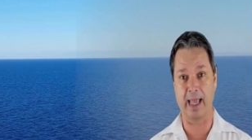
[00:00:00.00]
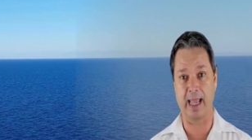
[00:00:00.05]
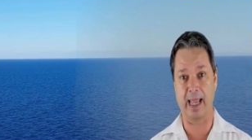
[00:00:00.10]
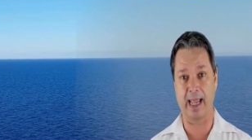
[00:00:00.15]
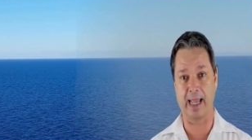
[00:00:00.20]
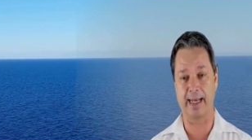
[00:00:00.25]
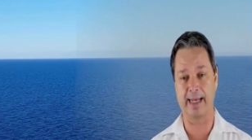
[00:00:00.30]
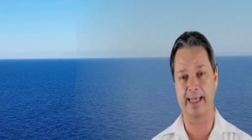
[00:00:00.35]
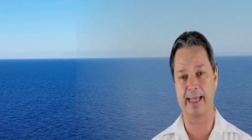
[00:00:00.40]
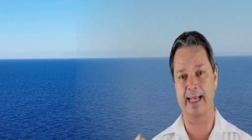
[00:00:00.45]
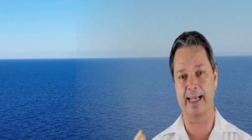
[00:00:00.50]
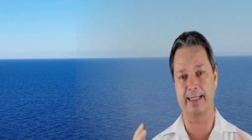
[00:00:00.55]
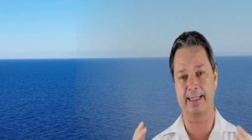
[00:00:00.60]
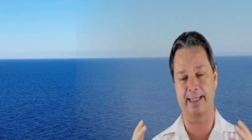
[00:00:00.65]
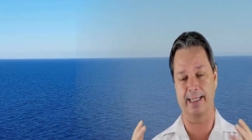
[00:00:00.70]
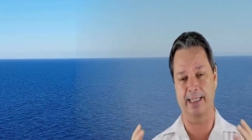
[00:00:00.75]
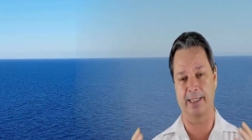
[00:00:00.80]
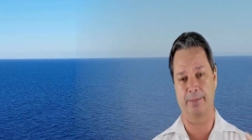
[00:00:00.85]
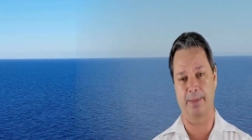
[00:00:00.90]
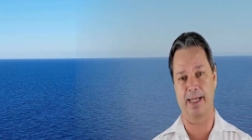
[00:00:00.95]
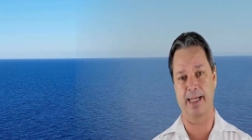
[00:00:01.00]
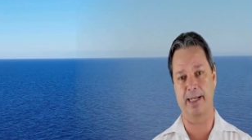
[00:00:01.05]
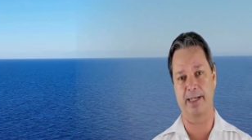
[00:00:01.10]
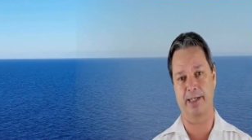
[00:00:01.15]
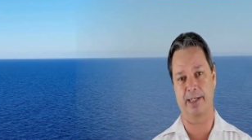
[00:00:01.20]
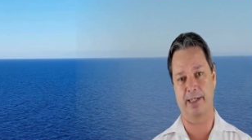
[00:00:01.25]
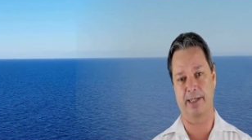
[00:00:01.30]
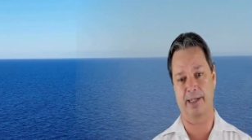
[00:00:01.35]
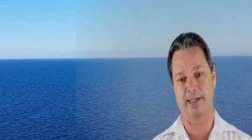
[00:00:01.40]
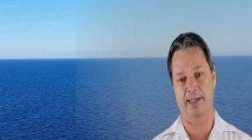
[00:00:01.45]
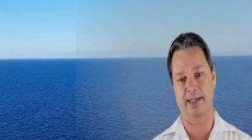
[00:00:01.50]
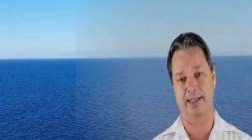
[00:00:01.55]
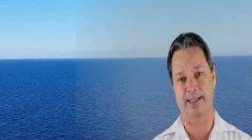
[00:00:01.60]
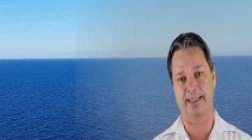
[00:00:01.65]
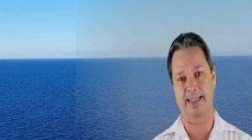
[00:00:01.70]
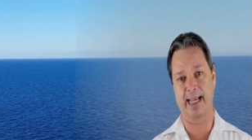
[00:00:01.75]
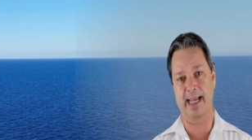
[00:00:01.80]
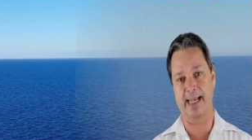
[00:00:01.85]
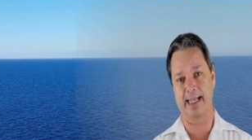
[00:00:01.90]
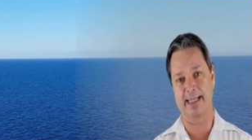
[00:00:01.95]
and he has a speech
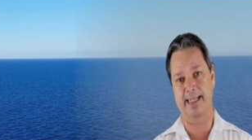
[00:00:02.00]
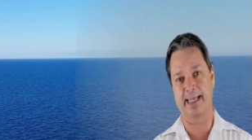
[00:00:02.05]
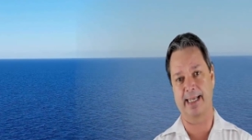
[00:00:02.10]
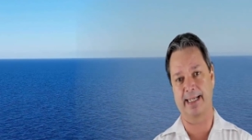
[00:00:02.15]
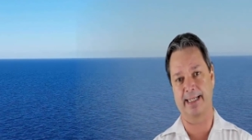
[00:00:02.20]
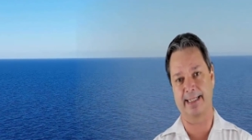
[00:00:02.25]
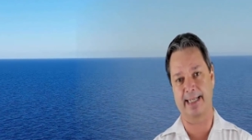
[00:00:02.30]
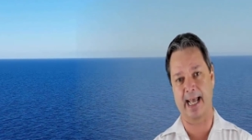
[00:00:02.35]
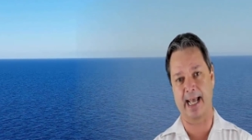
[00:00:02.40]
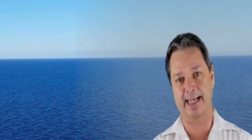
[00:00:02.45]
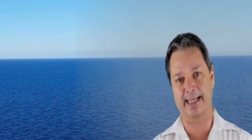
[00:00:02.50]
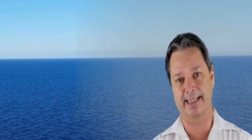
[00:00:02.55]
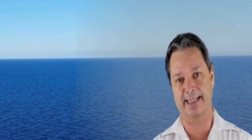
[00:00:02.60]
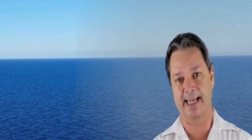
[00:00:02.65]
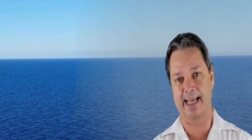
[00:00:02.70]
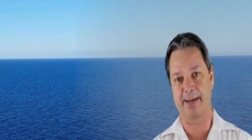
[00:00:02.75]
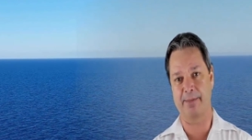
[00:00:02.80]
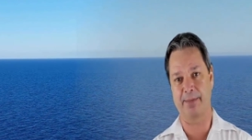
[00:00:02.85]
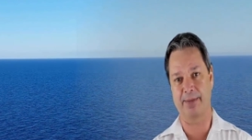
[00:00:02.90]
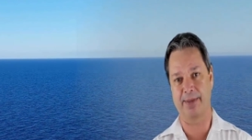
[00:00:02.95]
saying the exact same